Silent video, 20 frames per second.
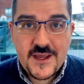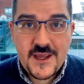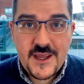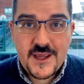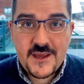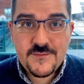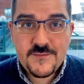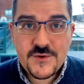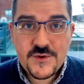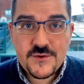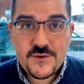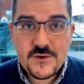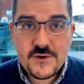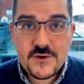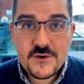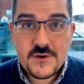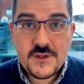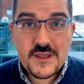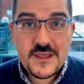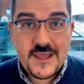am
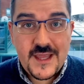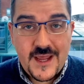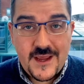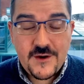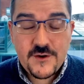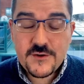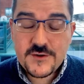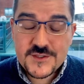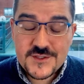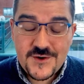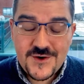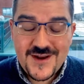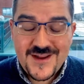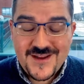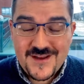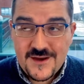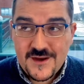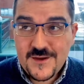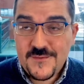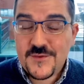
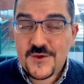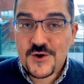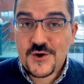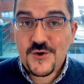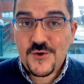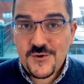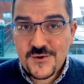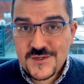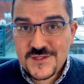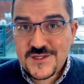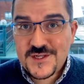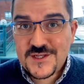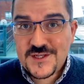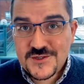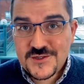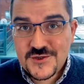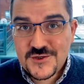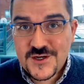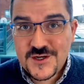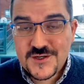I'm the course
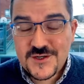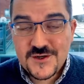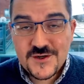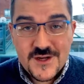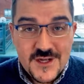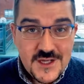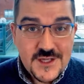instructor.